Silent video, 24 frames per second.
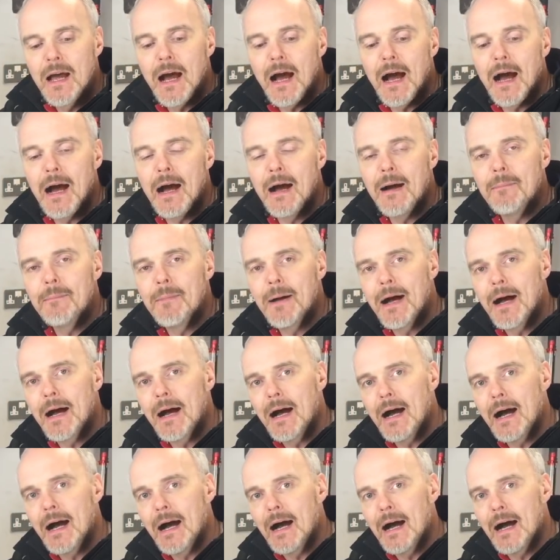A
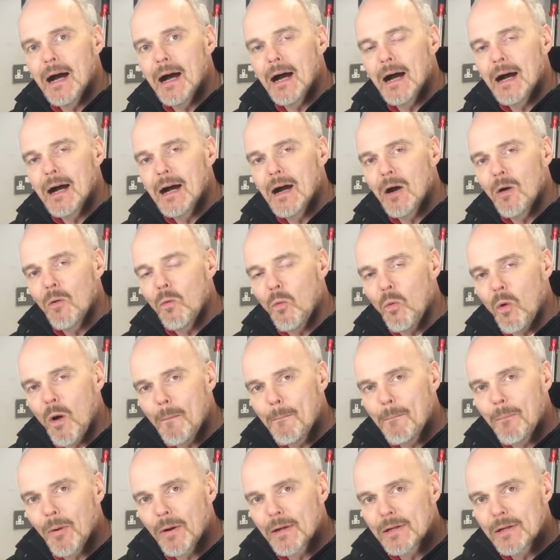1